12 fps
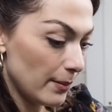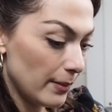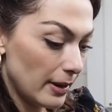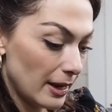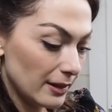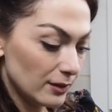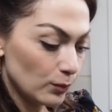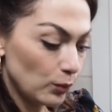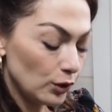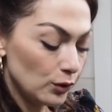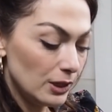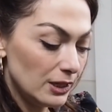And what
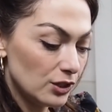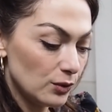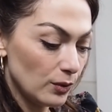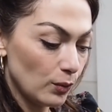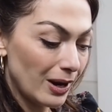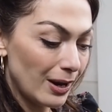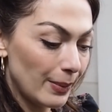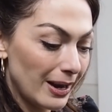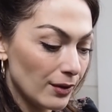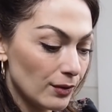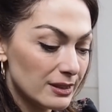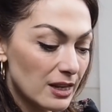you need to do with the Wow
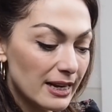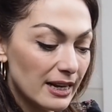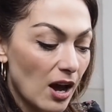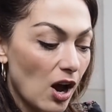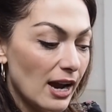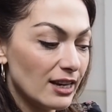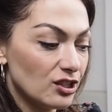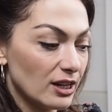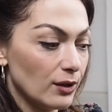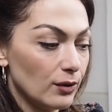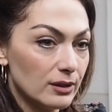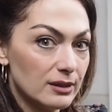Powder, it's like an eyeshadow.
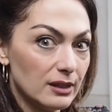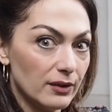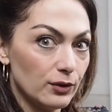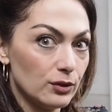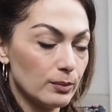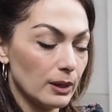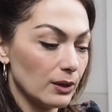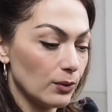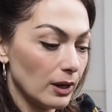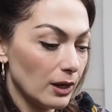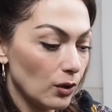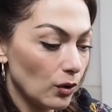You can see I've used mine
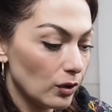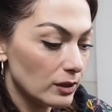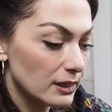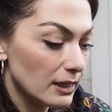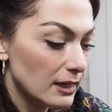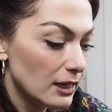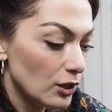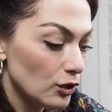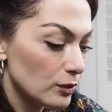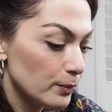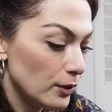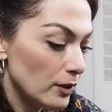quite a lot. You
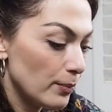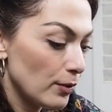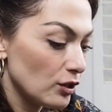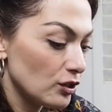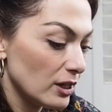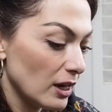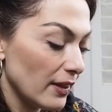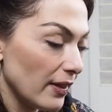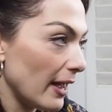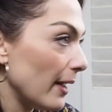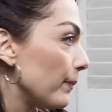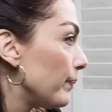just put the brush in like
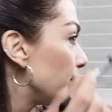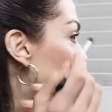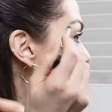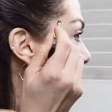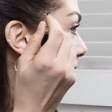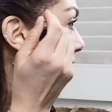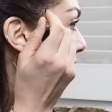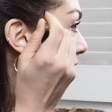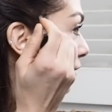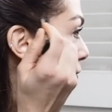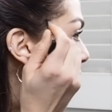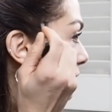that and
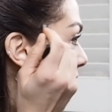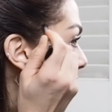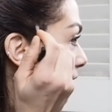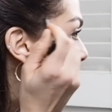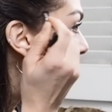you just kind of